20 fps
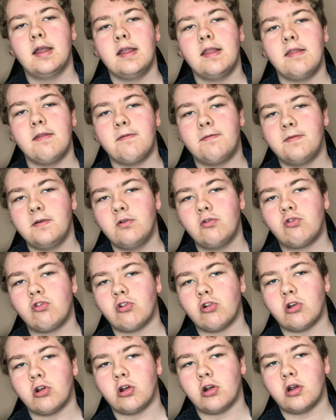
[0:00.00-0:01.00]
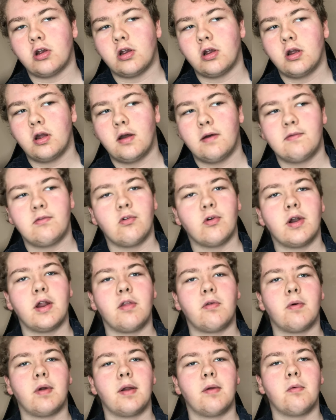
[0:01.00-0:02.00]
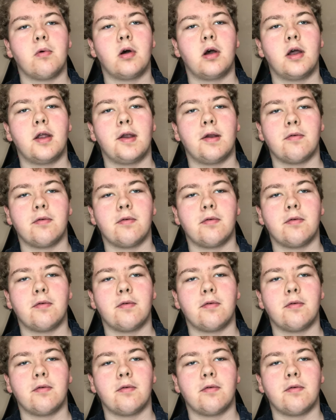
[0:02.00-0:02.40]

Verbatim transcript: in the future of 2021.